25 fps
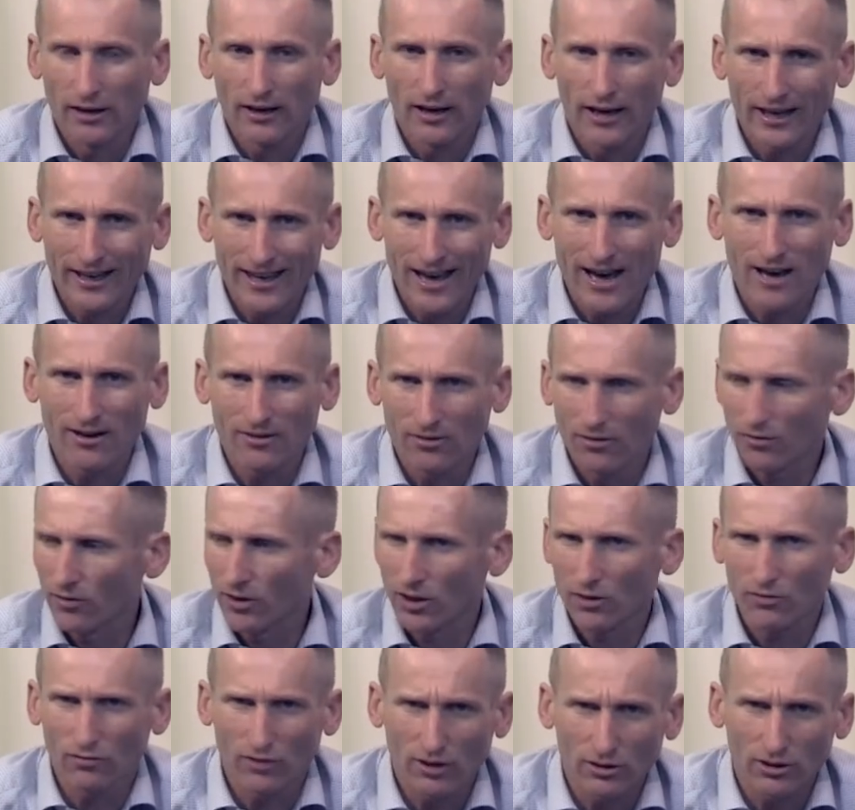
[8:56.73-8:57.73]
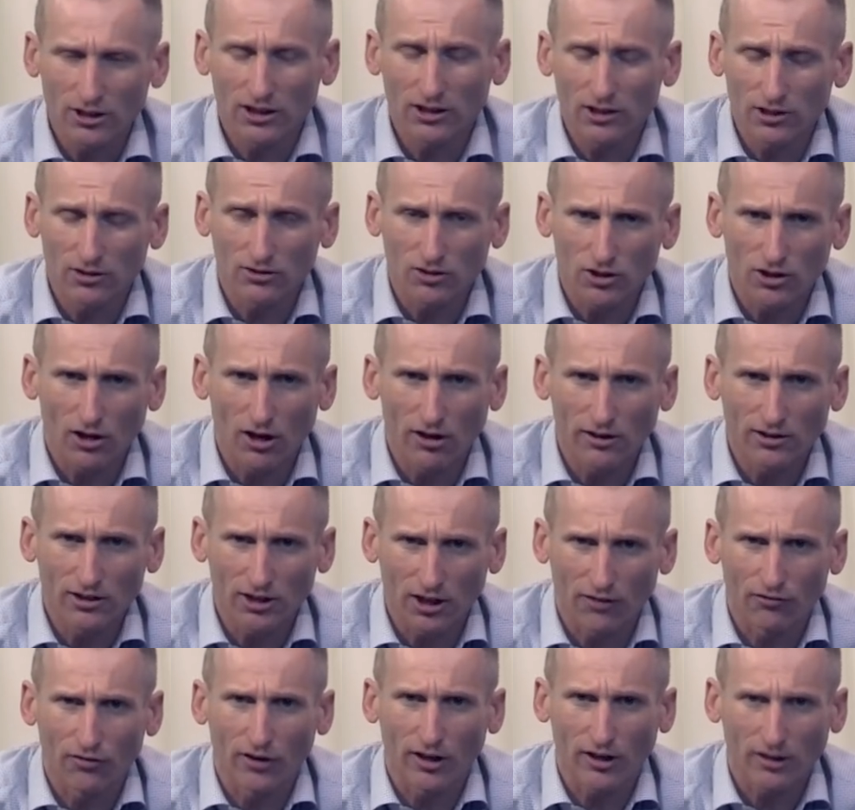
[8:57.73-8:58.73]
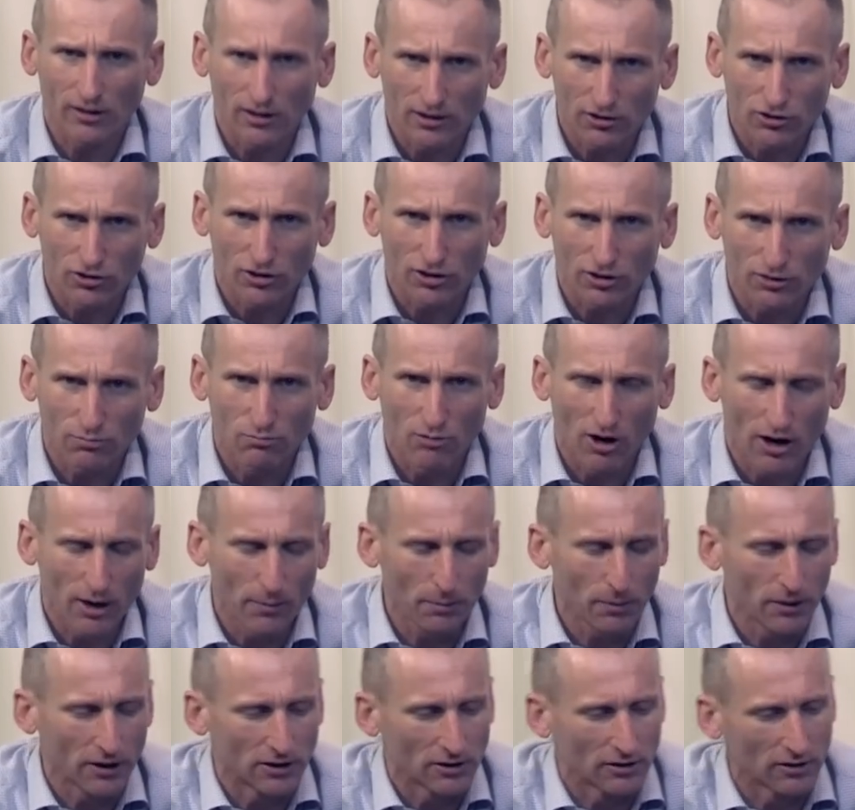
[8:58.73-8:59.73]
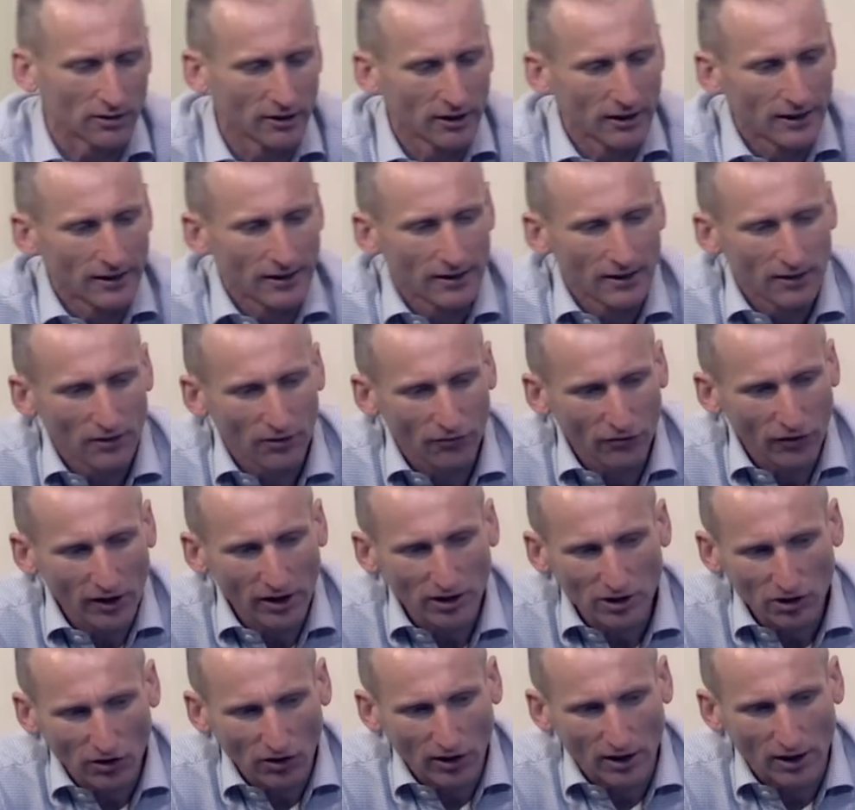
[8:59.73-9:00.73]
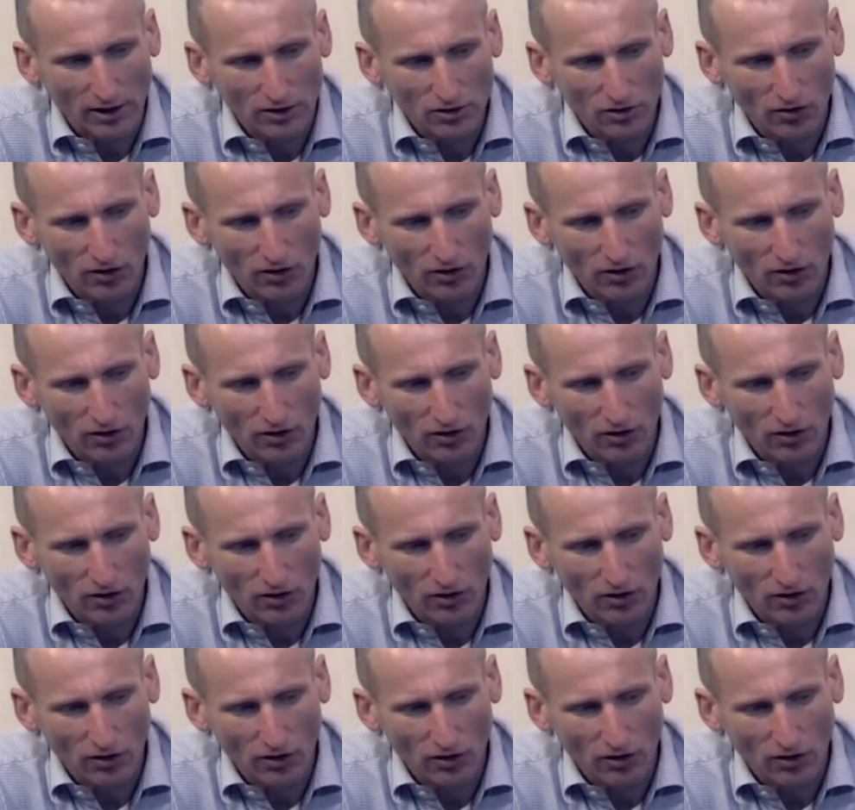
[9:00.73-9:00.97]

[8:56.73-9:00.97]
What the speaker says: Again, this isn't scientific, it's just my opinion. The first thing is